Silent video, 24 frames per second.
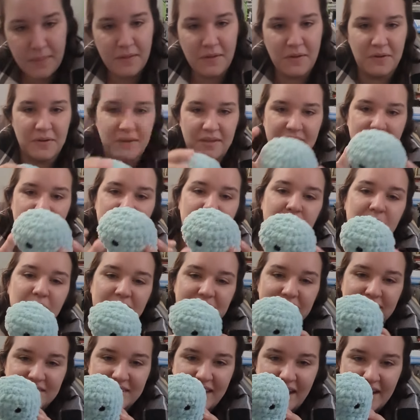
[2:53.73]
Okay, this one was
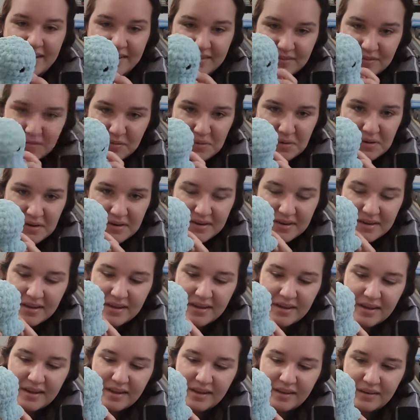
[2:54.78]
a dinosaur,
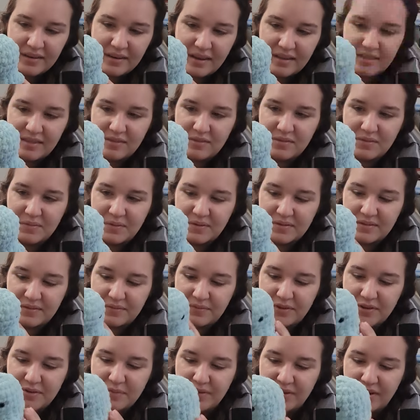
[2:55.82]
and this one was a
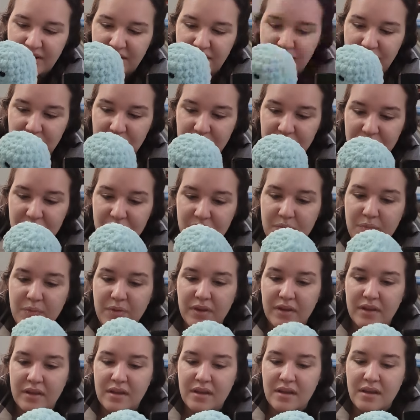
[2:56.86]
free one on YouTube.
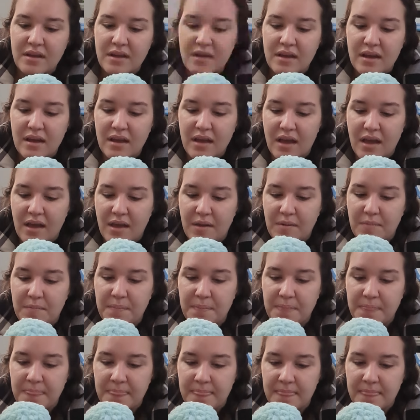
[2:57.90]
I